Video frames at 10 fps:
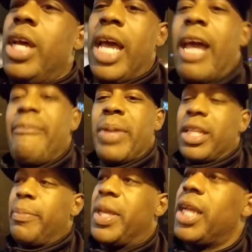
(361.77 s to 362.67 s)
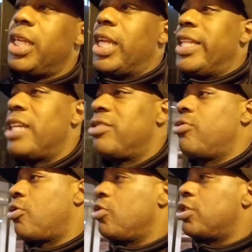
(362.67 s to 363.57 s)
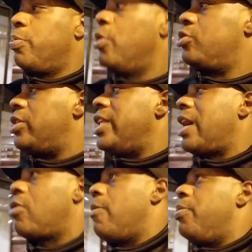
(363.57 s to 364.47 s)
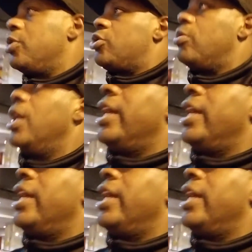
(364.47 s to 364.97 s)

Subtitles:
At the beginning, they're not going to support you. They're not going to push you.